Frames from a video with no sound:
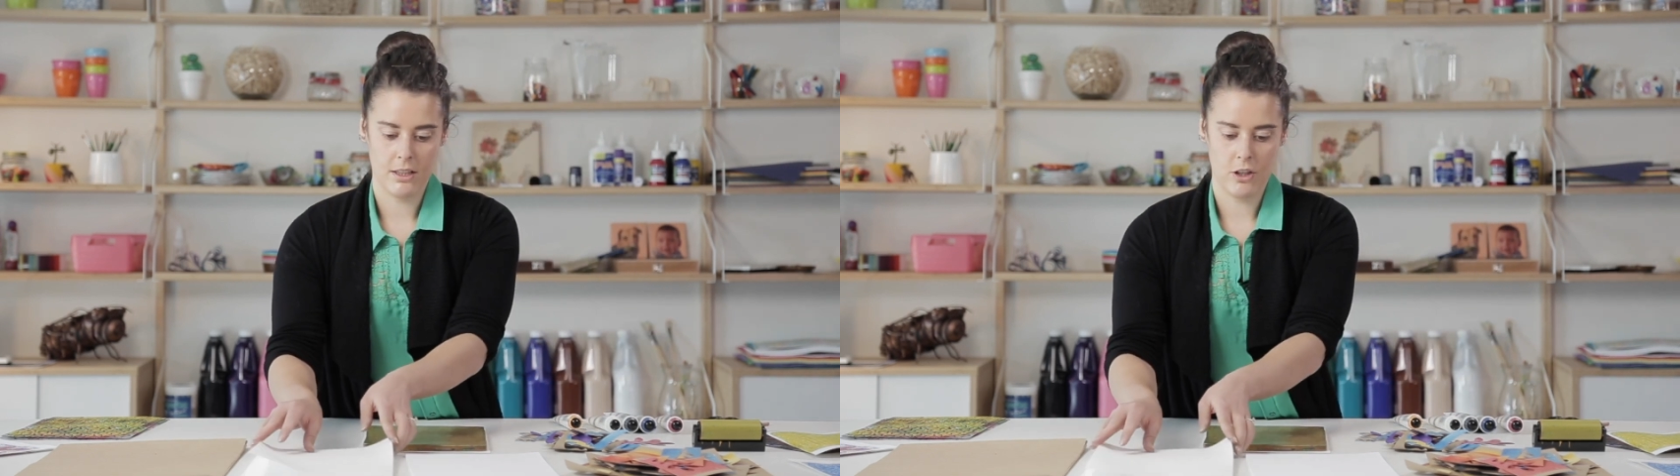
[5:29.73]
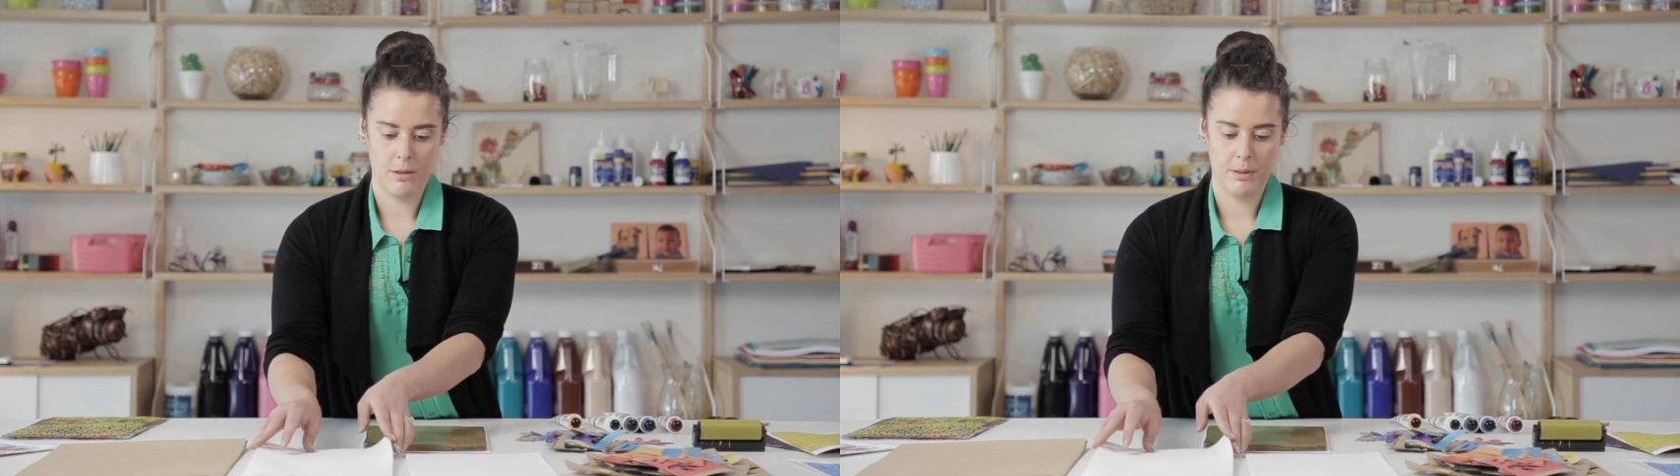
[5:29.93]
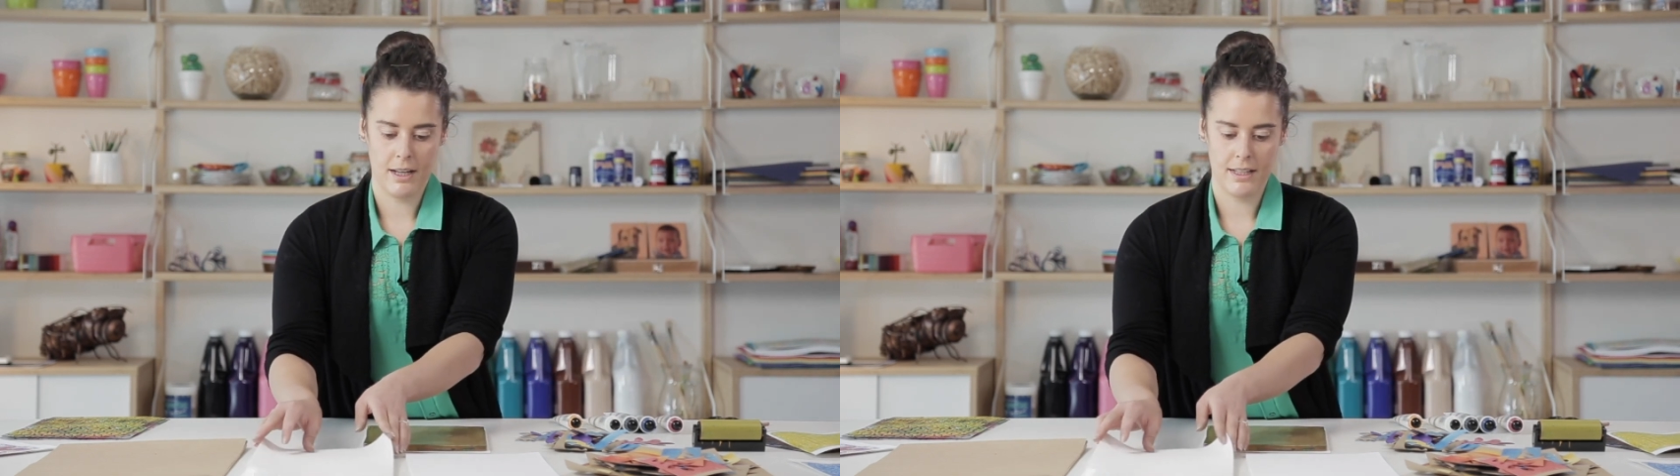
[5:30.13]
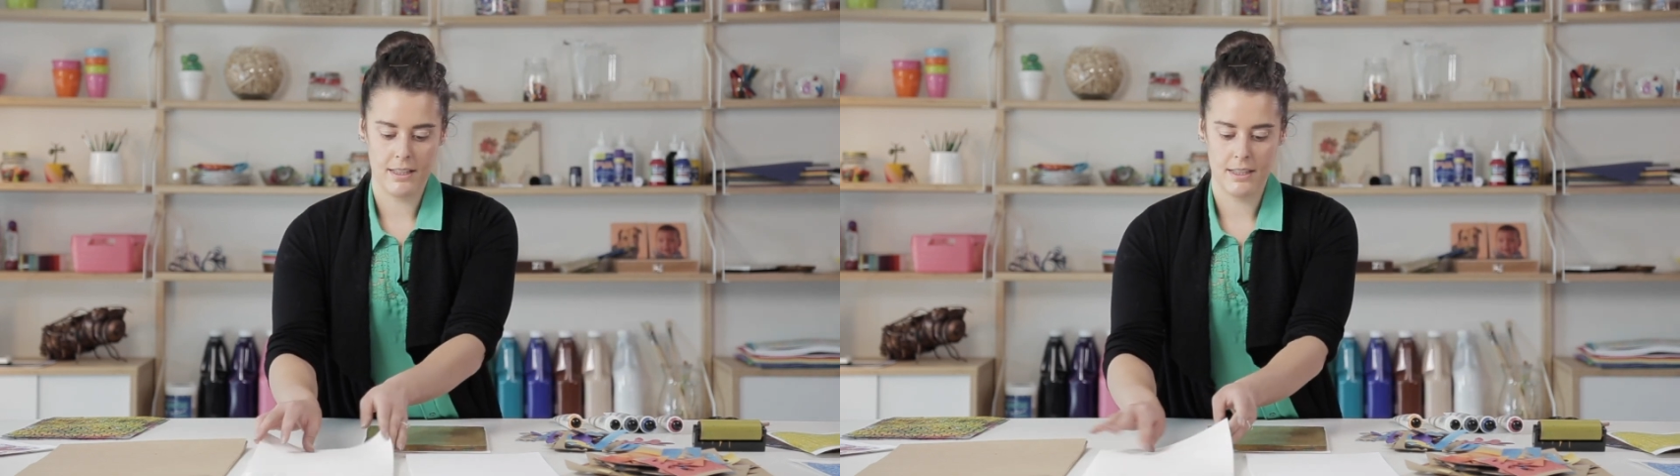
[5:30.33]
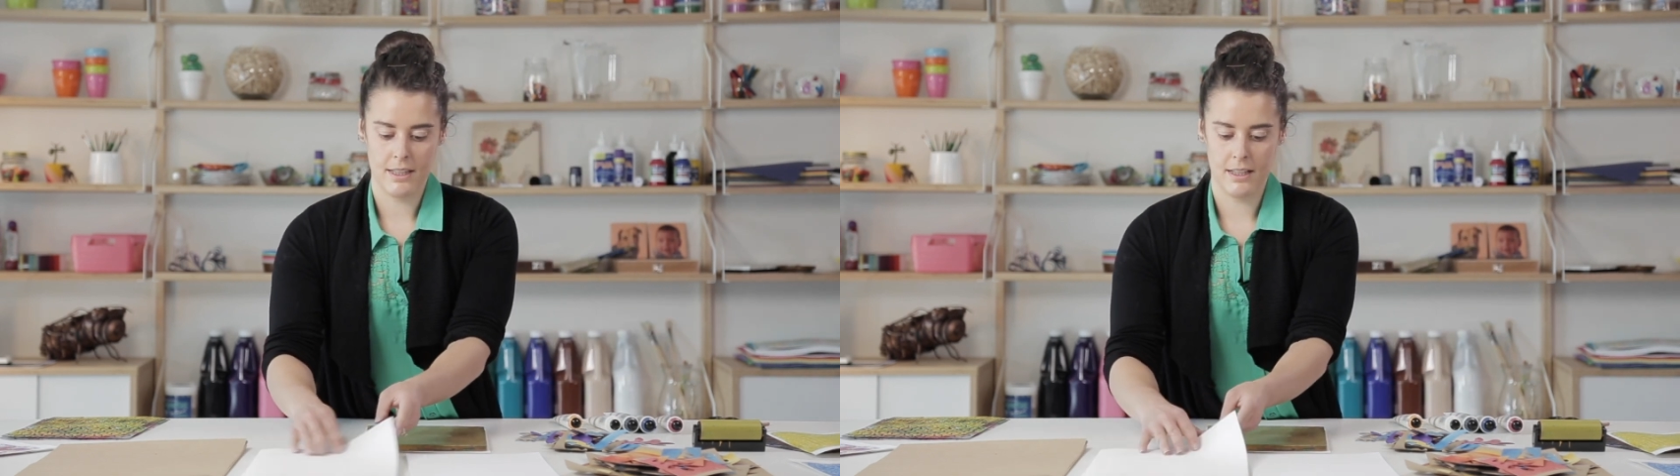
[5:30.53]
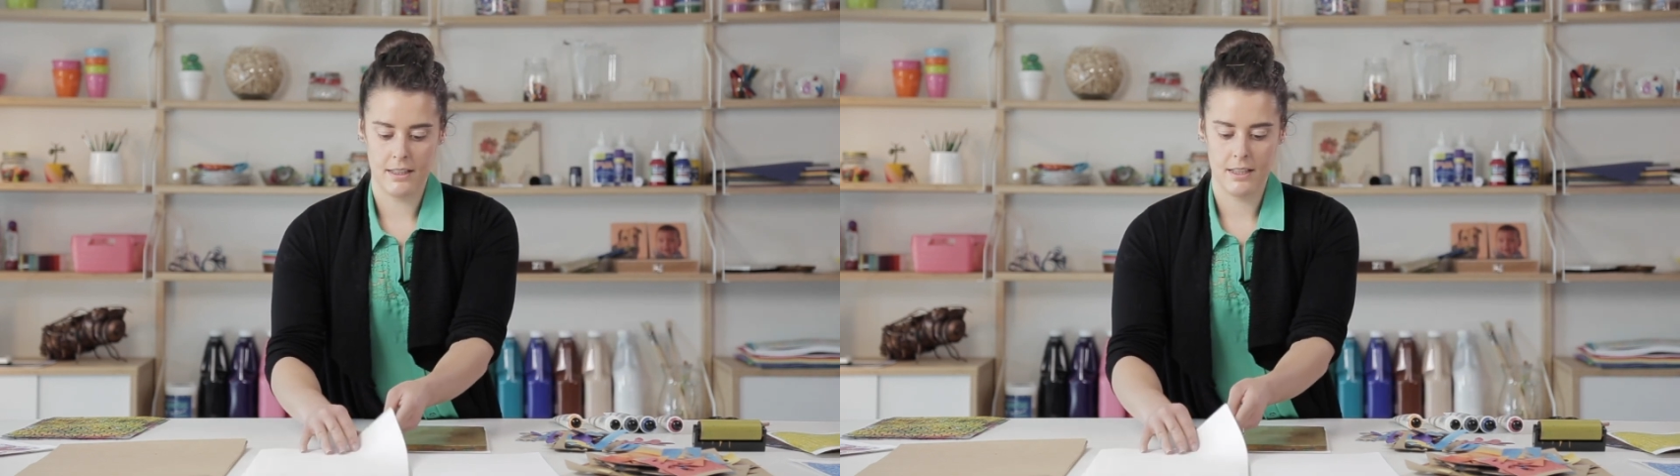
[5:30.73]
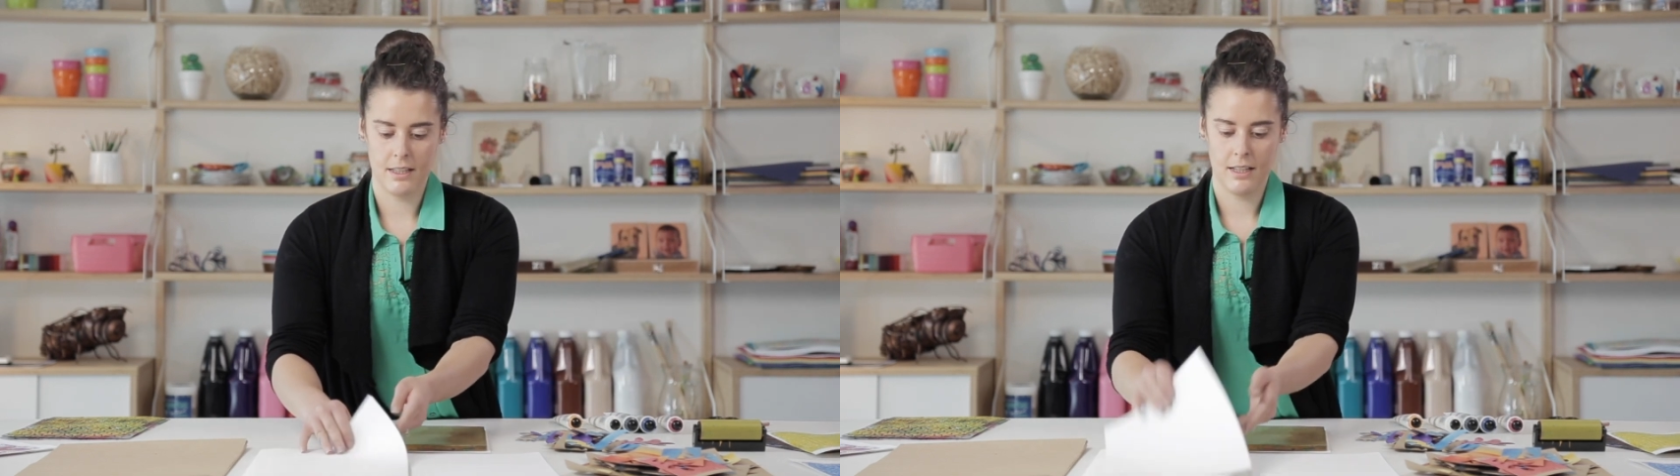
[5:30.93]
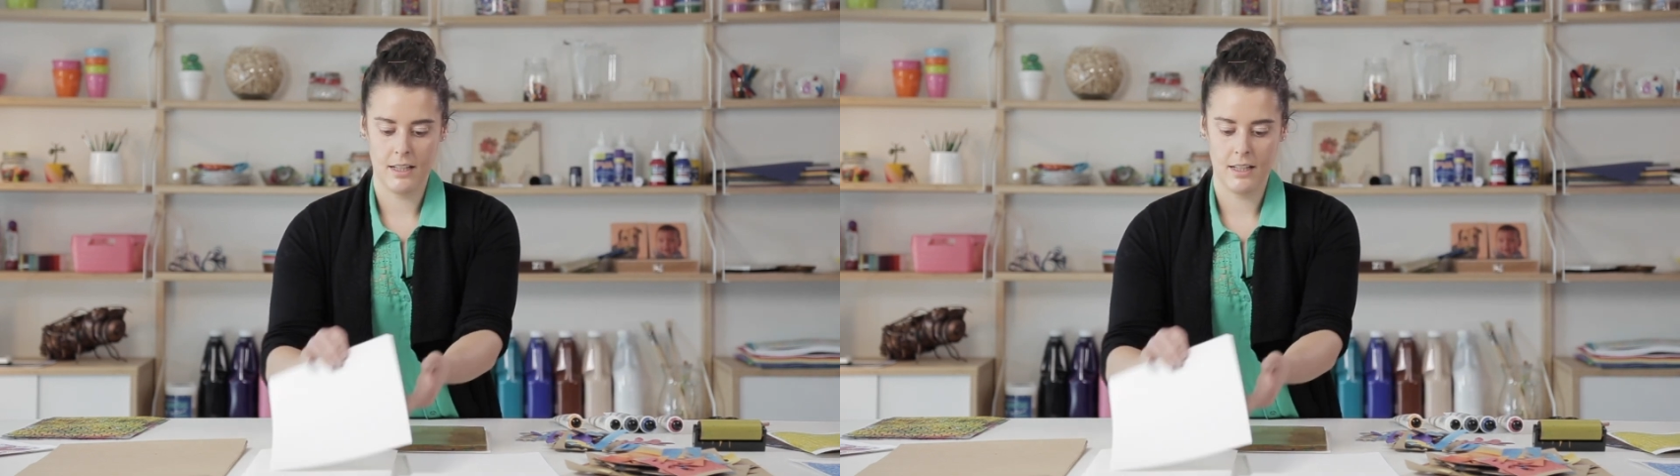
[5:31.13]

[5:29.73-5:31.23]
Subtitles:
the gel plates that